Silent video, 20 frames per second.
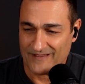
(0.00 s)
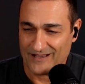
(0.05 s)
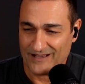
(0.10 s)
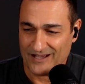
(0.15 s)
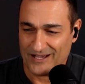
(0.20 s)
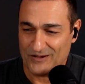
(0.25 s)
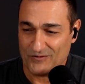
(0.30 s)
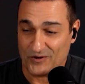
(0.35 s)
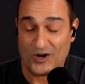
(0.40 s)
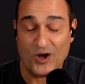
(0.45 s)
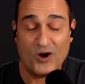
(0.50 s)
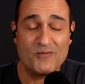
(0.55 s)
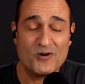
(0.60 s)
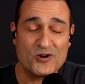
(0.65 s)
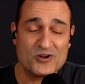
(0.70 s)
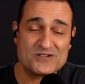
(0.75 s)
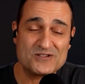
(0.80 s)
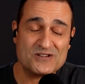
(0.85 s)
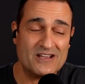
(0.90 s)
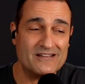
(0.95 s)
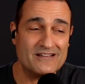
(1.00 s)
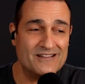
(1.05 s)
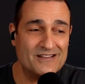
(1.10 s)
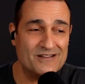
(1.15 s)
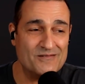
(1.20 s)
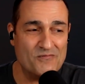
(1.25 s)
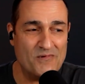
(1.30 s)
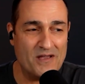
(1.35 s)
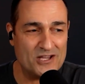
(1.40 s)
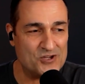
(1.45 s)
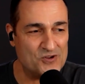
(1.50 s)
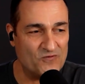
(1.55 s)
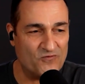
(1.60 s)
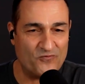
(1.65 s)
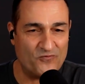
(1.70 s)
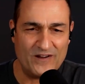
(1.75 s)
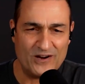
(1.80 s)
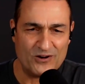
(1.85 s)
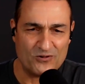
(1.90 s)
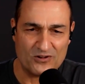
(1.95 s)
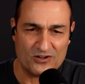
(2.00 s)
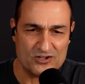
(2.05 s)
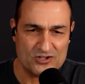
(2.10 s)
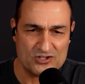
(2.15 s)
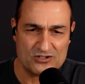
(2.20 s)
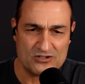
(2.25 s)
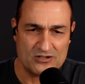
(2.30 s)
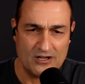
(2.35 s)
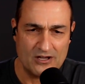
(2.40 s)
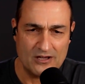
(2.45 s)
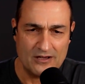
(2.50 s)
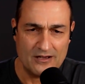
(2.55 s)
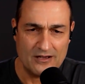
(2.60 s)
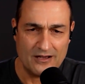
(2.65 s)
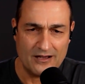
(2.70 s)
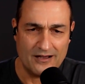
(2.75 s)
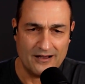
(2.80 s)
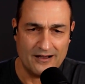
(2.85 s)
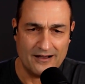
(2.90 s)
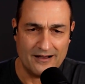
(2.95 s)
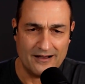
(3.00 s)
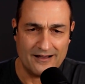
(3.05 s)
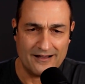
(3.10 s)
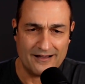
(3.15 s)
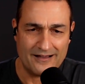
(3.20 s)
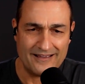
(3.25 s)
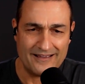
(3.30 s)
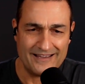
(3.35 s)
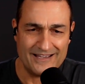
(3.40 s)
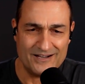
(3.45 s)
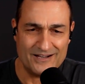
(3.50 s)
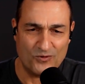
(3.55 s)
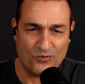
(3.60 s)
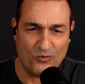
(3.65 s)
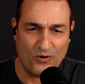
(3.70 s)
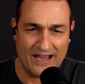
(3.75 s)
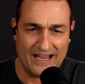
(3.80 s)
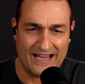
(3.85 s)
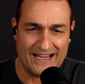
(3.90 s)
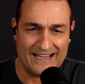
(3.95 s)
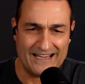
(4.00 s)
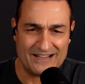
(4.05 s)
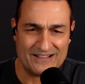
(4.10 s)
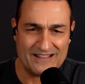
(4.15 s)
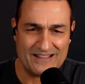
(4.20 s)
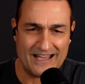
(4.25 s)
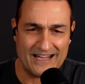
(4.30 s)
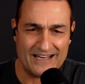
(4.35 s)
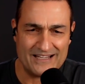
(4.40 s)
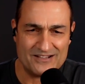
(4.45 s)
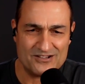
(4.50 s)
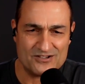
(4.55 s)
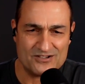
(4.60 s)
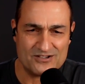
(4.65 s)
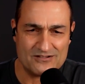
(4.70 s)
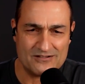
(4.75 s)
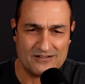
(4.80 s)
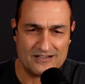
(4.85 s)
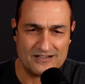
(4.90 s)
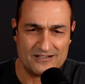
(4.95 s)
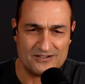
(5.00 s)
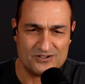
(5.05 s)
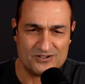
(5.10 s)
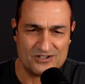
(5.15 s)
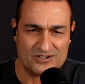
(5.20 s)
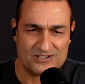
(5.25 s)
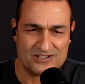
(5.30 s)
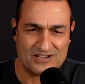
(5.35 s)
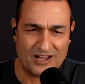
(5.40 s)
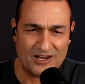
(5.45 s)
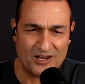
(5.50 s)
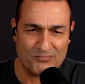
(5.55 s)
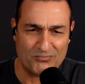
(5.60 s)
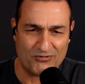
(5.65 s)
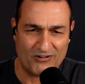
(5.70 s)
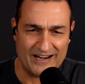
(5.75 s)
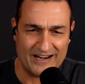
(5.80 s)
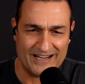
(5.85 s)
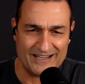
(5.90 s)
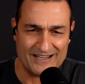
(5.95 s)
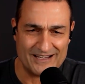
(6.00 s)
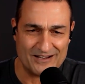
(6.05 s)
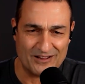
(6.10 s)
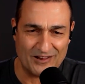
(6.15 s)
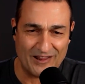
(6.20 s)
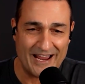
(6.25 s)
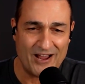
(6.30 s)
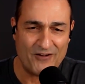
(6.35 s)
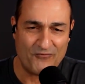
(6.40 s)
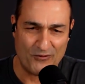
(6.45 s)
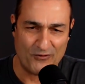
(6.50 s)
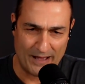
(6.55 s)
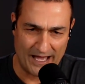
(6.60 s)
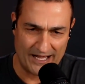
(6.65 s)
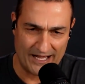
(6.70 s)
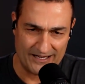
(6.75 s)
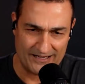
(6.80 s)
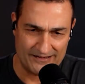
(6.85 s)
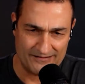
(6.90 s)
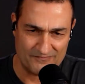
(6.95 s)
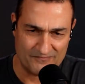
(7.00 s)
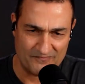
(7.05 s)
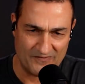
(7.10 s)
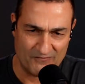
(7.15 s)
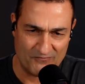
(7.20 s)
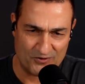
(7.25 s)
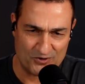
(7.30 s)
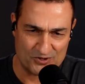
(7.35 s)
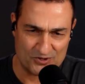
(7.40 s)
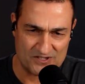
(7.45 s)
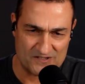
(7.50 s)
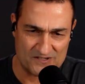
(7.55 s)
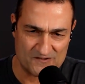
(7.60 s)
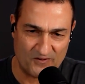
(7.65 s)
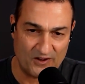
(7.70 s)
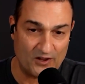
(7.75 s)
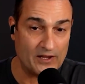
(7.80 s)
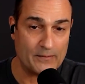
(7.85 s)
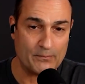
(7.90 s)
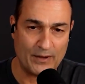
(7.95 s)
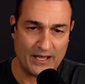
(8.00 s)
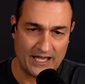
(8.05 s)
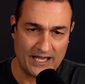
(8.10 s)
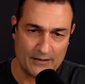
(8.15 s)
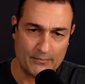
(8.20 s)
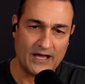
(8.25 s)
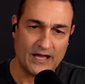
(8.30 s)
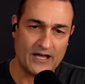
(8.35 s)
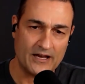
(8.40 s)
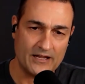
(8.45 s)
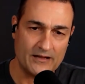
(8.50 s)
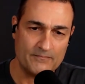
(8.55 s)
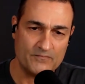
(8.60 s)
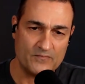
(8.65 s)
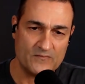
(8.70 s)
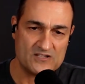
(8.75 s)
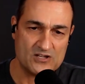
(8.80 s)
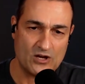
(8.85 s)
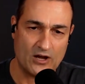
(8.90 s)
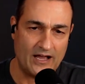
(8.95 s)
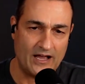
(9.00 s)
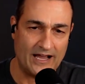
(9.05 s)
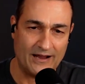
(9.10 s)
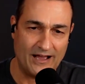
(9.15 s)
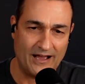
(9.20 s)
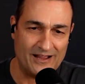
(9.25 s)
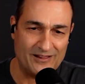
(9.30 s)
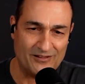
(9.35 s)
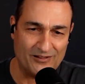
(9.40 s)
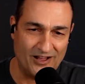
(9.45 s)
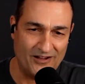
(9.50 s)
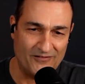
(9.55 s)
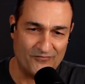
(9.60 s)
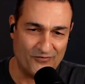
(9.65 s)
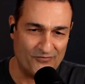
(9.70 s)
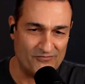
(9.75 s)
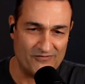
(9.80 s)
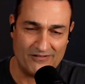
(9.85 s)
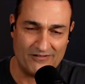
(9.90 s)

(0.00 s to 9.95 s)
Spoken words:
it would almost make you fearless in a way that you just celebrate it and laugh about it versus feeling bad about it. So I love